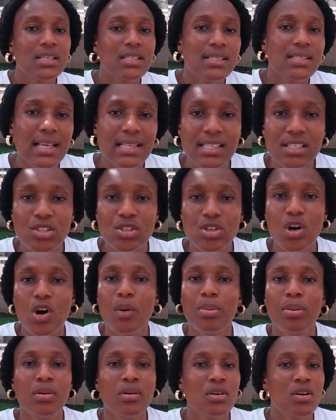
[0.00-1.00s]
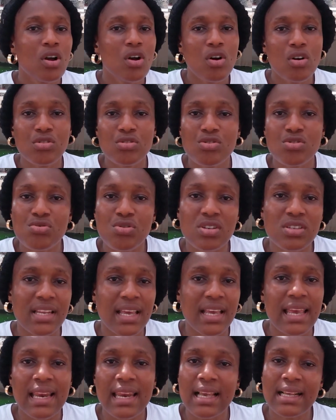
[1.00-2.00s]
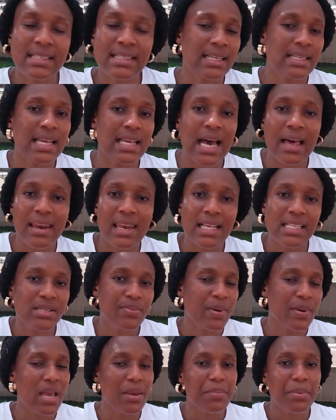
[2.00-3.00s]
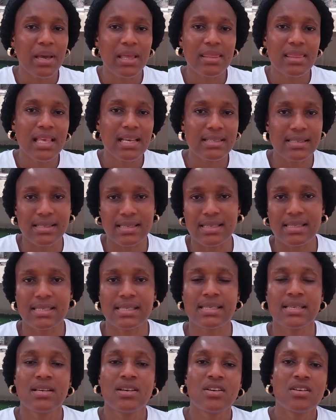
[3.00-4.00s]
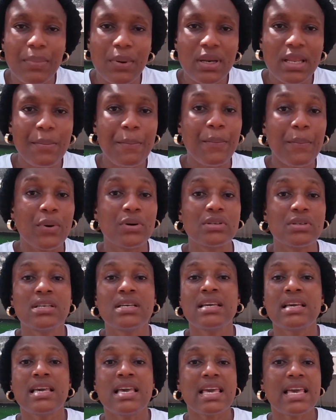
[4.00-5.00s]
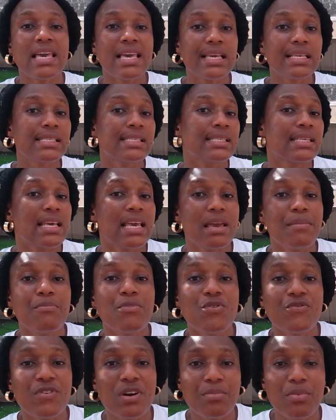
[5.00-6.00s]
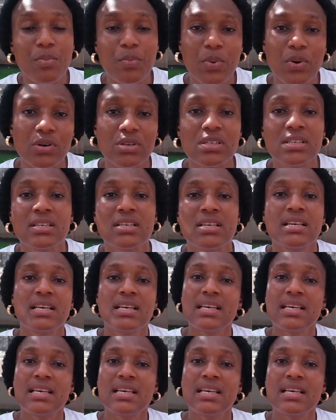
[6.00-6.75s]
Set it up, construct the inlet and outlet pipe, and that's it. Tarpaulin pond is a movable pond.